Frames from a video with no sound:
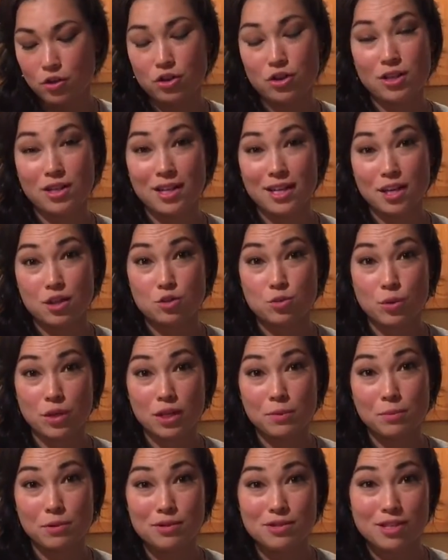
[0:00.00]
You can get
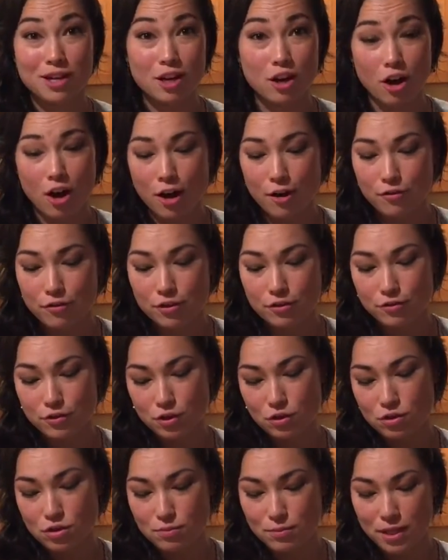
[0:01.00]
20% off if
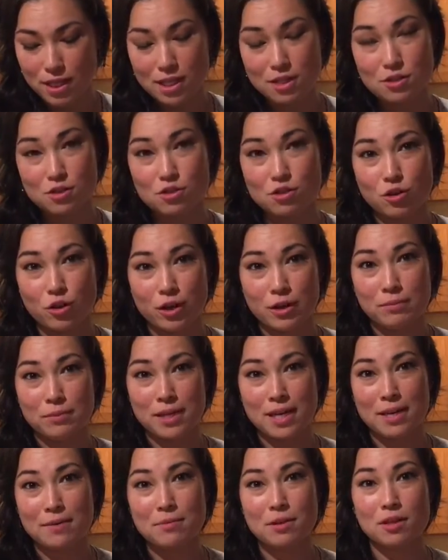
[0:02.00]
you use my Instagram
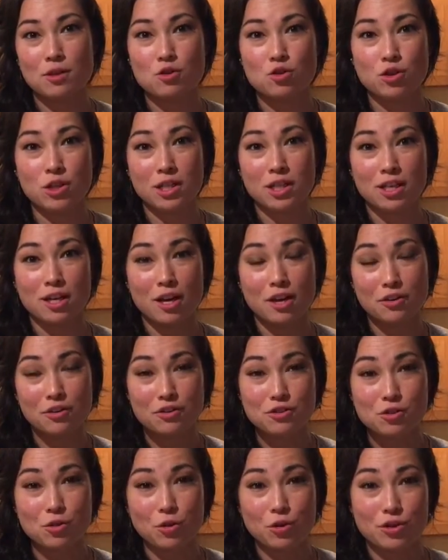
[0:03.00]
name, Katrina
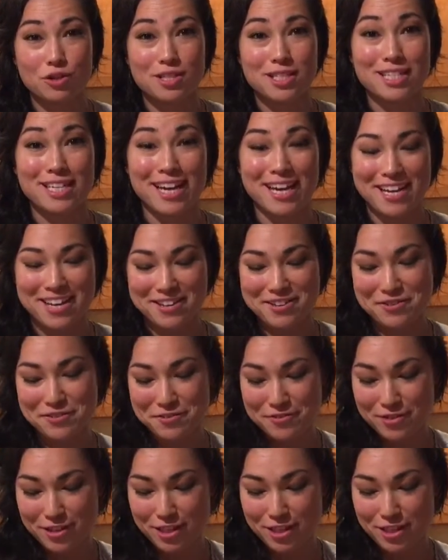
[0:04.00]
underscore TIU.